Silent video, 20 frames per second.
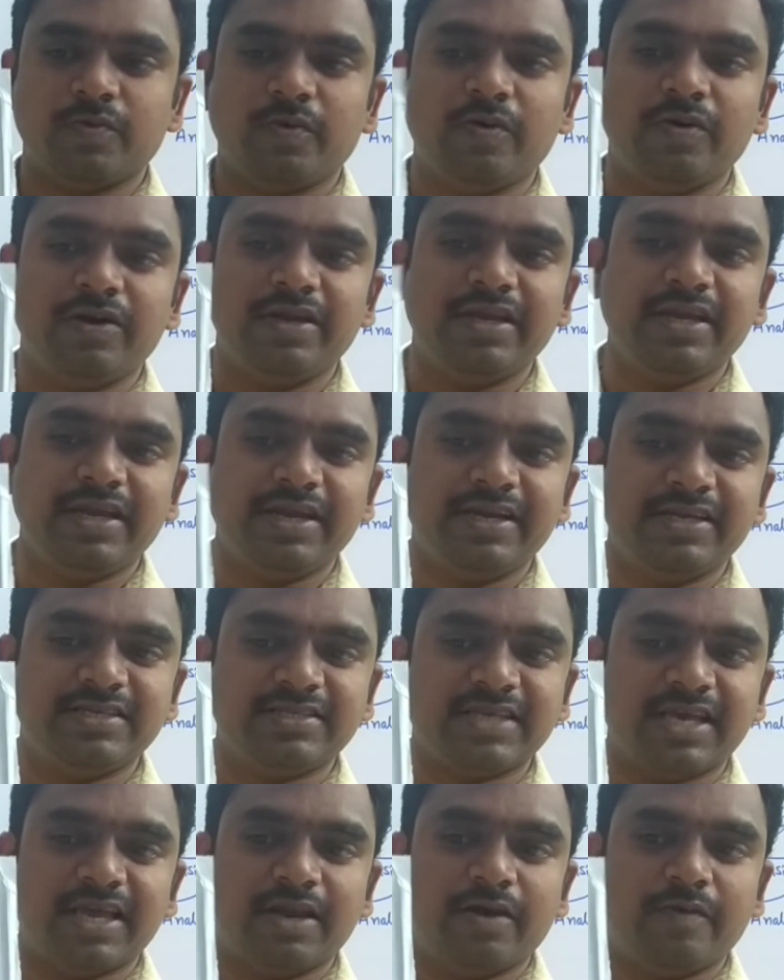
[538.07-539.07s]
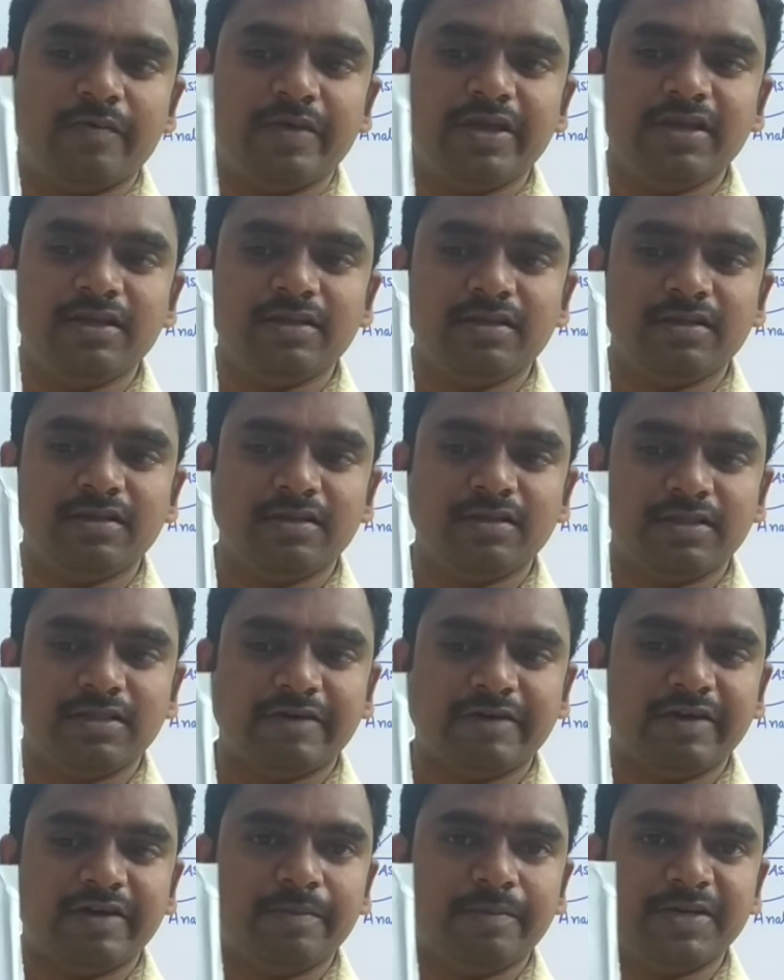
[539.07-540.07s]
Only it is allowing
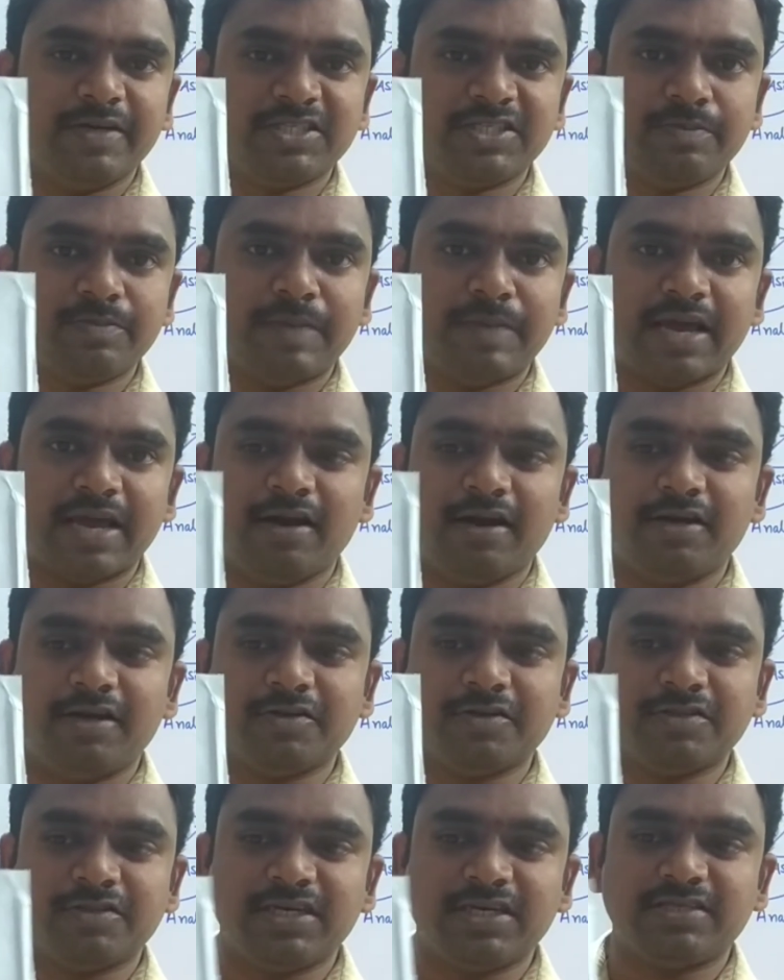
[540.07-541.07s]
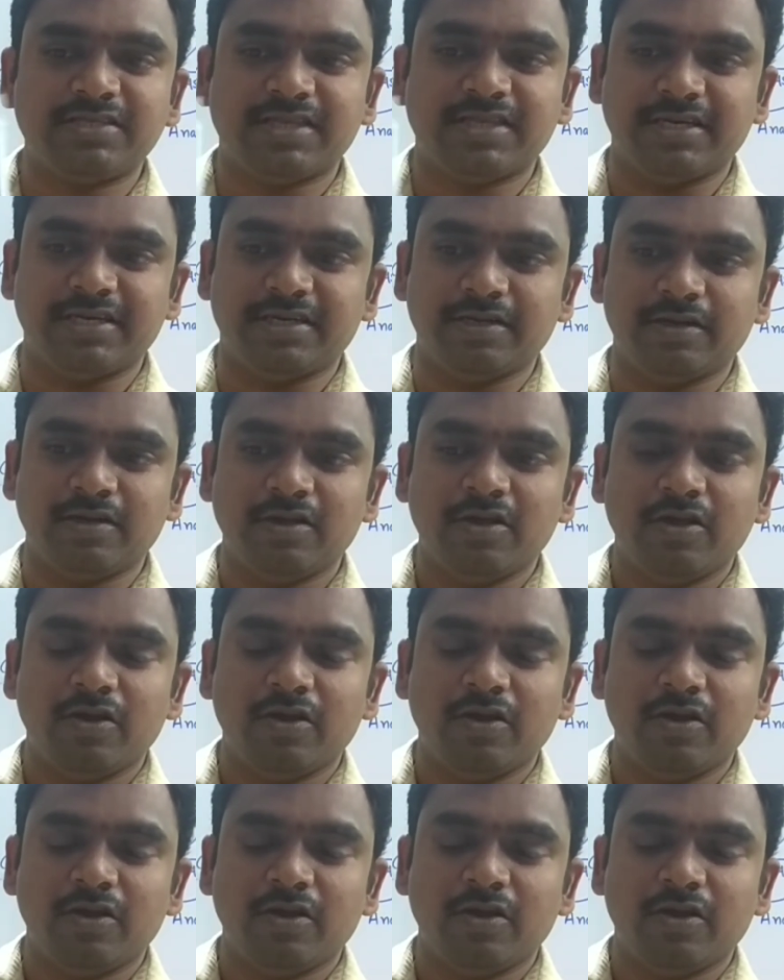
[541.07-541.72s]
the vibration parallel to that slitter.